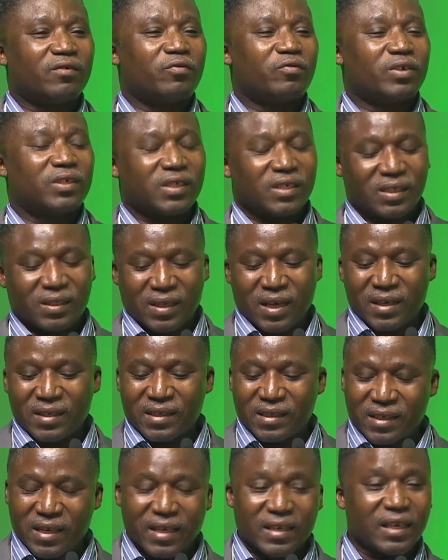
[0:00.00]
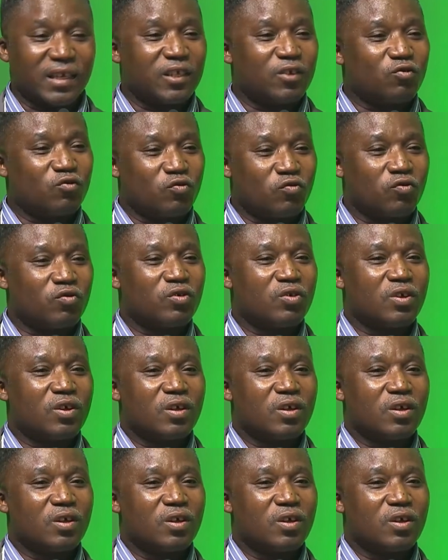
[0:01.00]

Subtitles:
resistance and then you